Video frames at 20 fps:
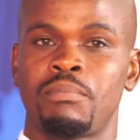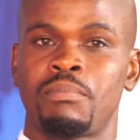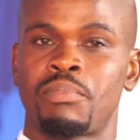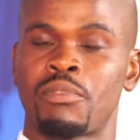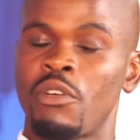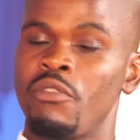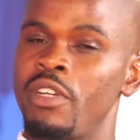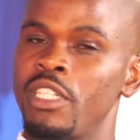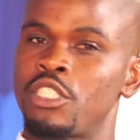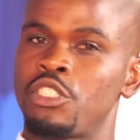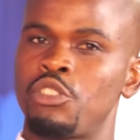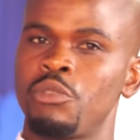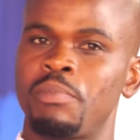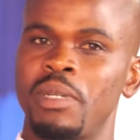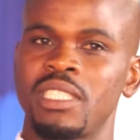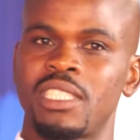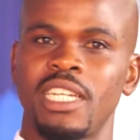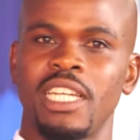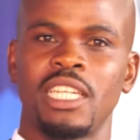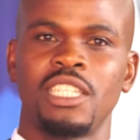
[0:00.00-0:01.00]
Prophet
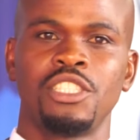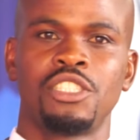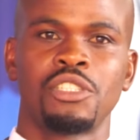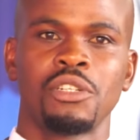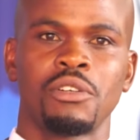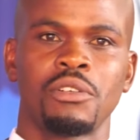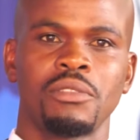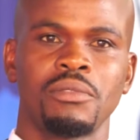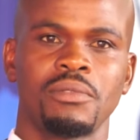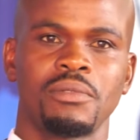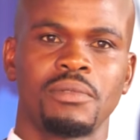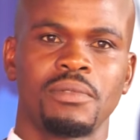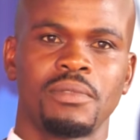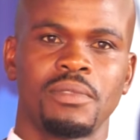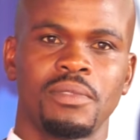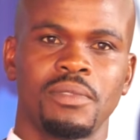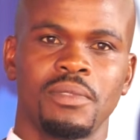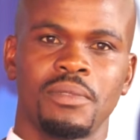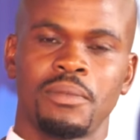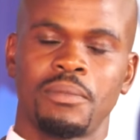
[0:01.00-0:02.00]
Hubert Angel,
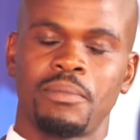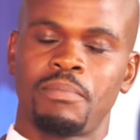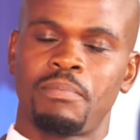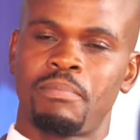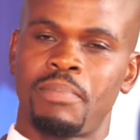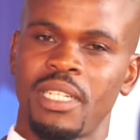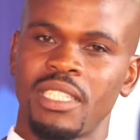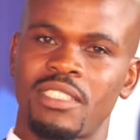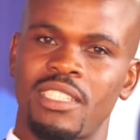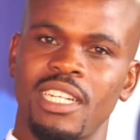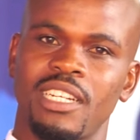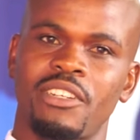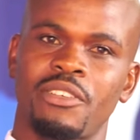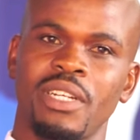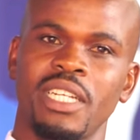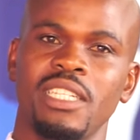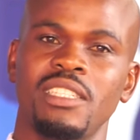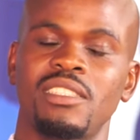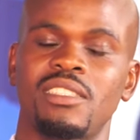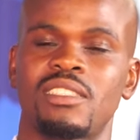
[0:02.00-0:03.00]
Pastor
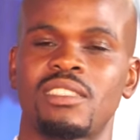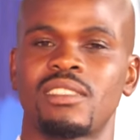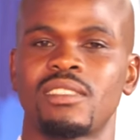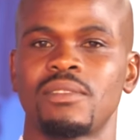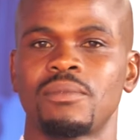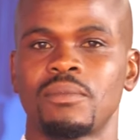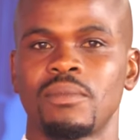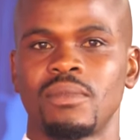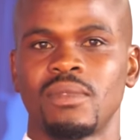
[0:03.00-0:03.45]
Chris